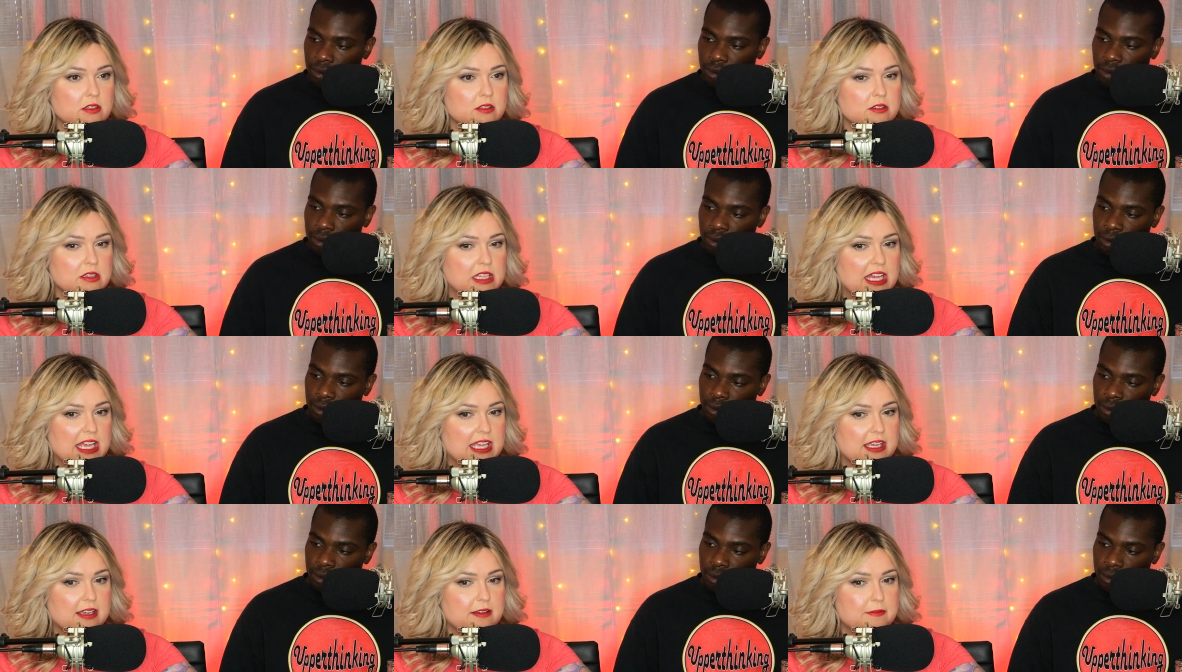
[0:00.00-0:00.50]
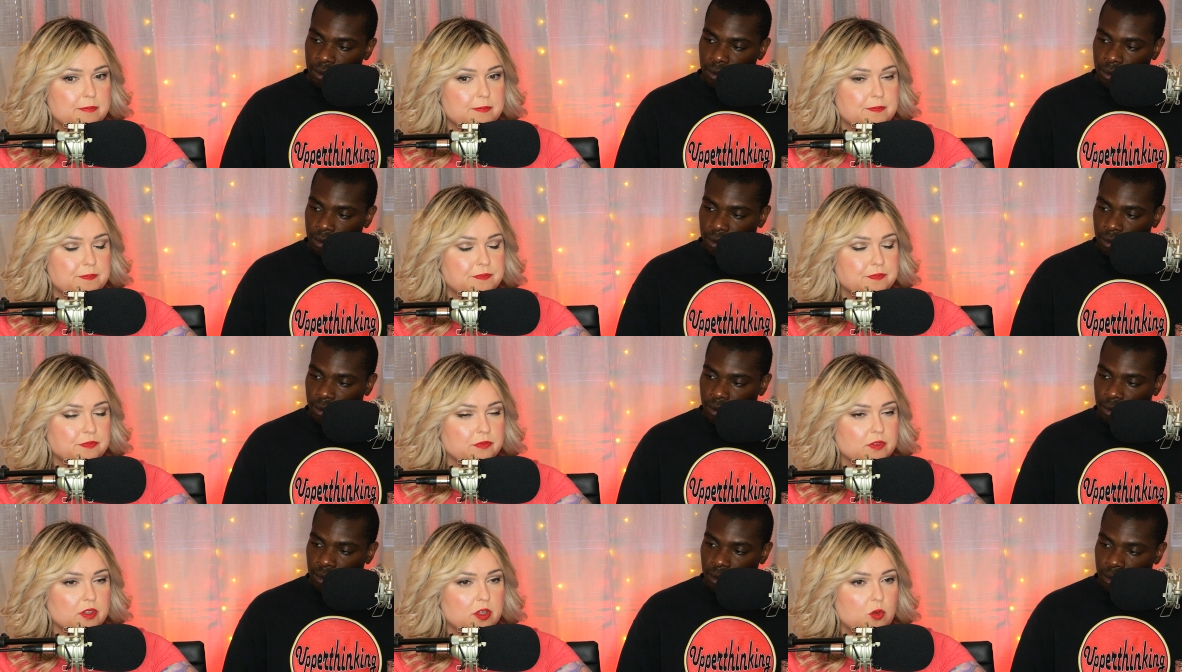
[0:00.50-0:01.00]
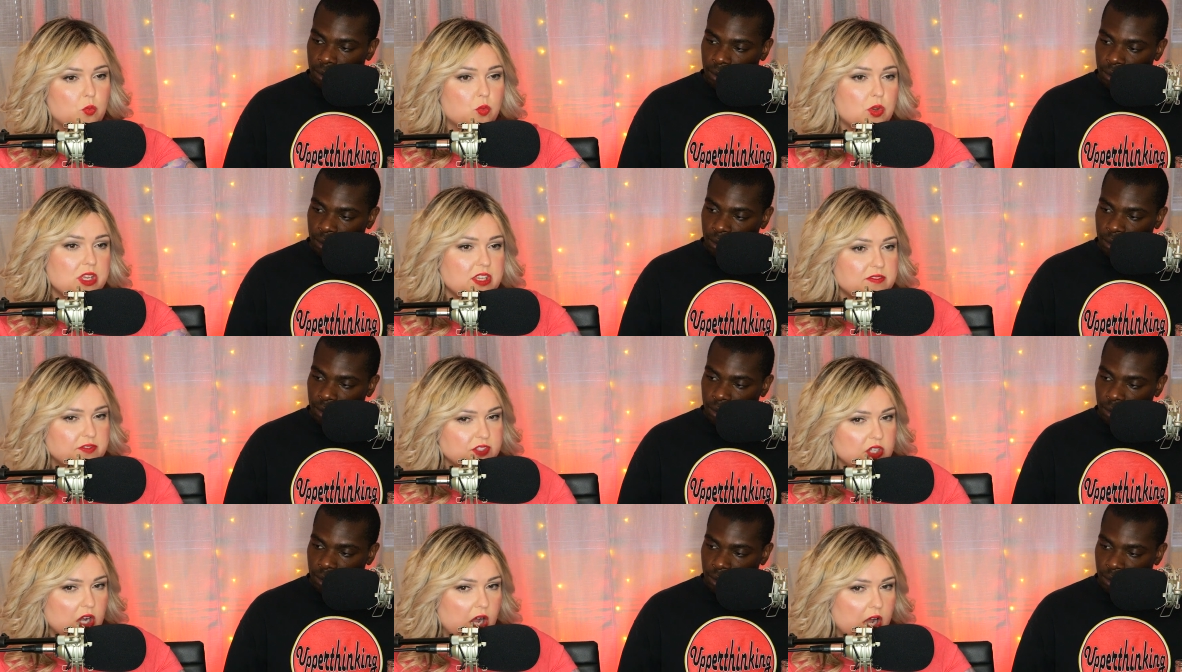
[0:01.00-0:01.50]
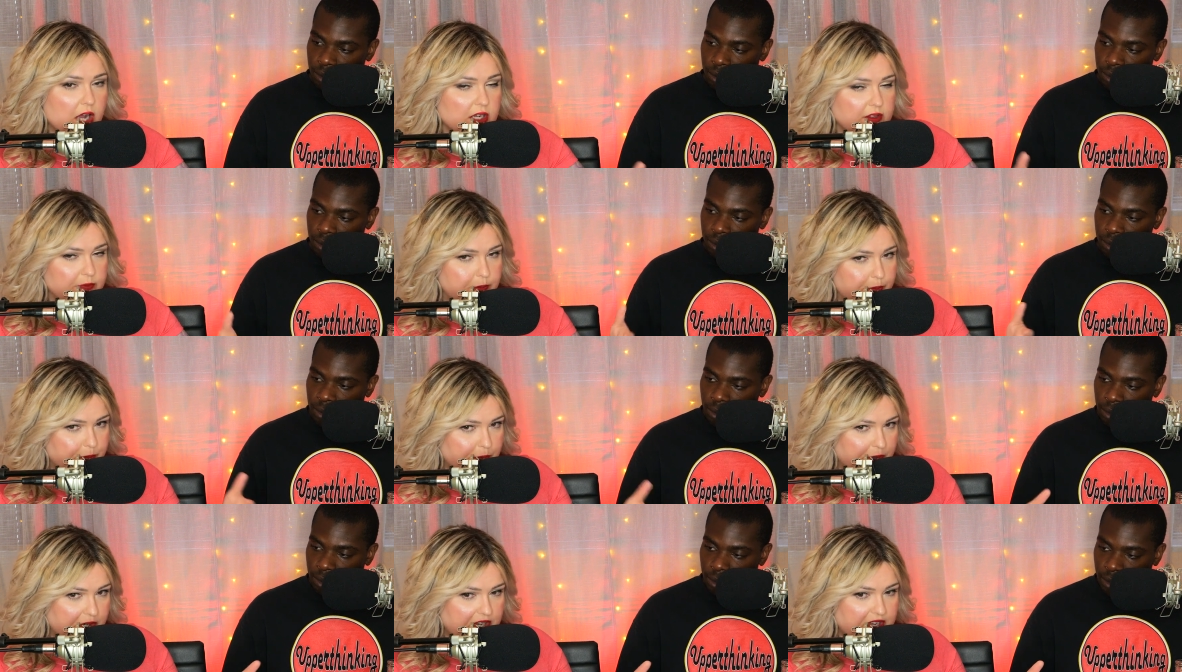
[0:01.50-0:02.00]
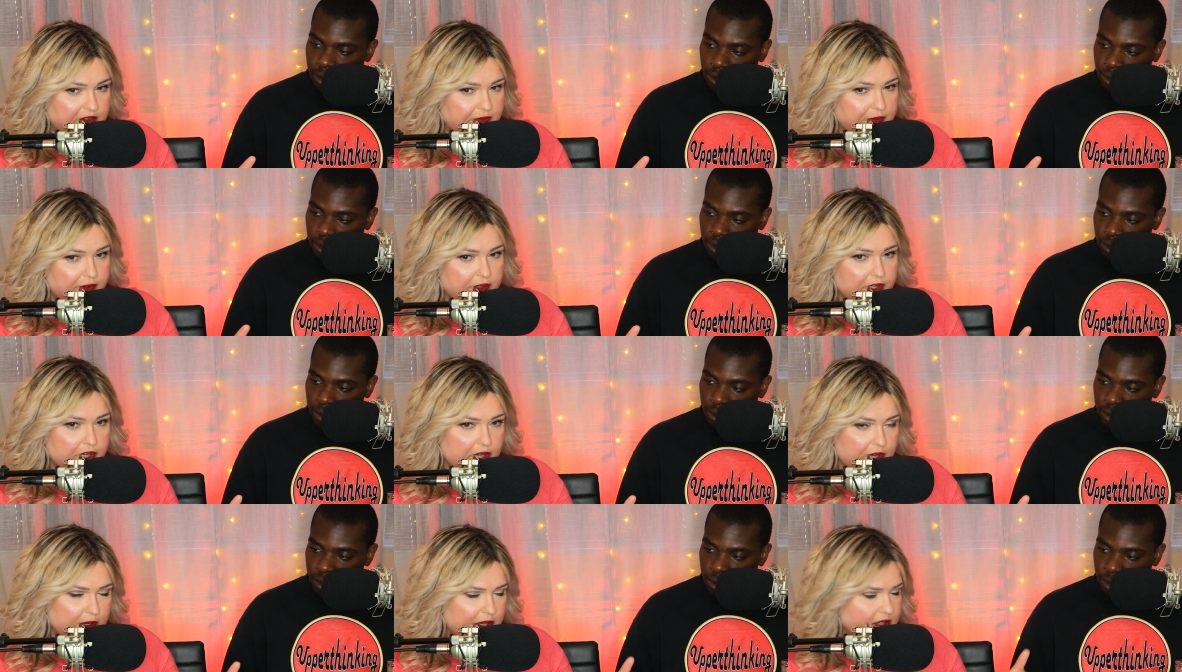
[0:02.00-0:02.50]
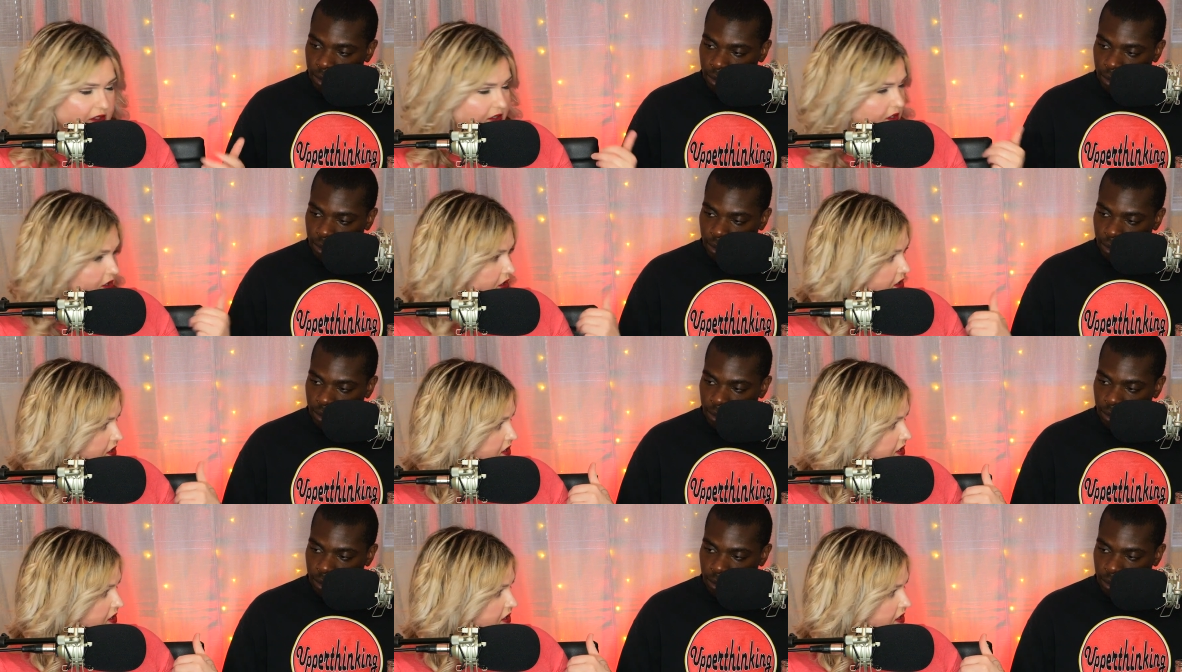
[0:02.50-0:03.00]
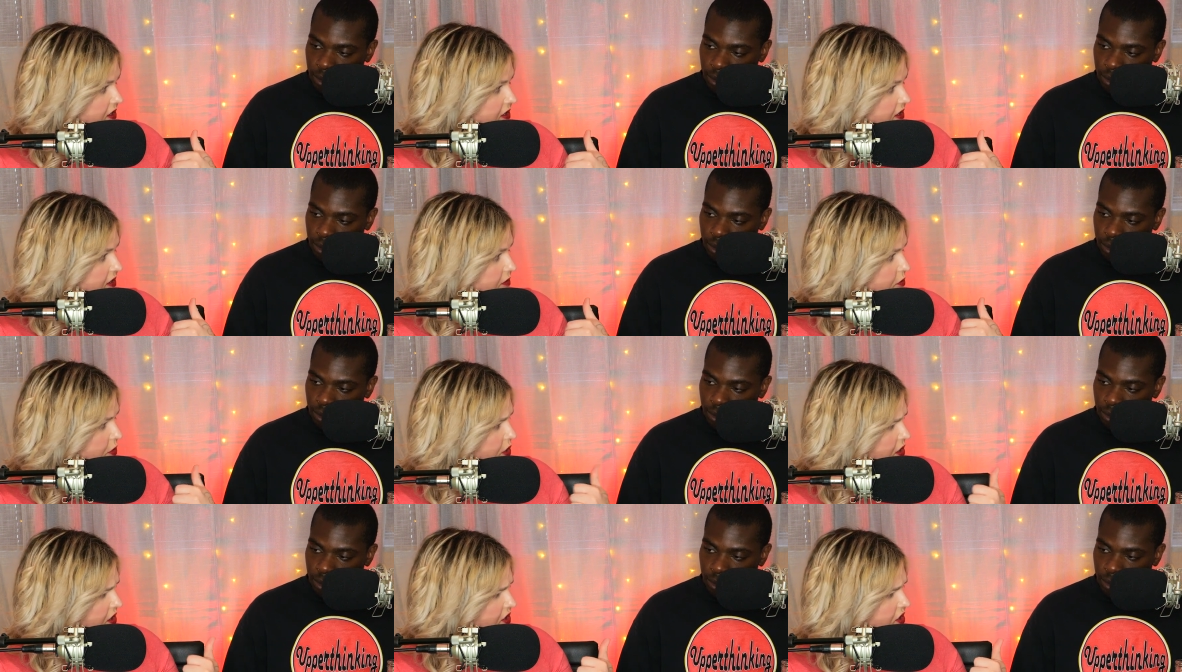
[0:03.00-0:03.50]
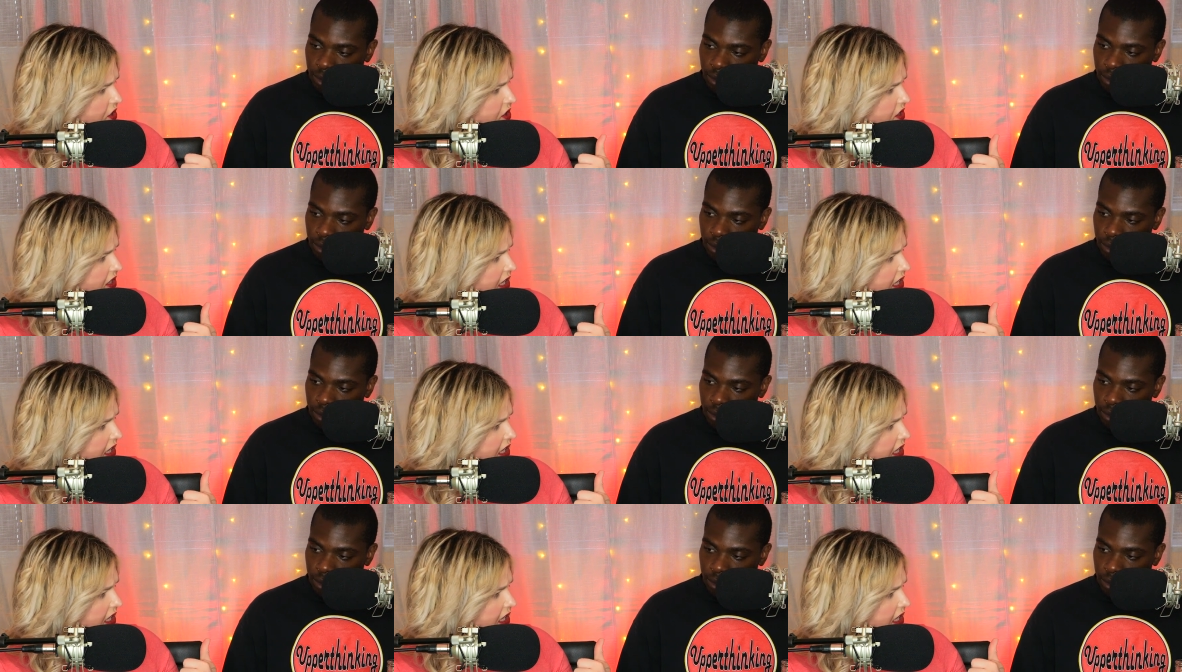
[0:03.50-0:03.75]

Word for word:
Speaker 1: Like, we've talked briefly because yours is where's your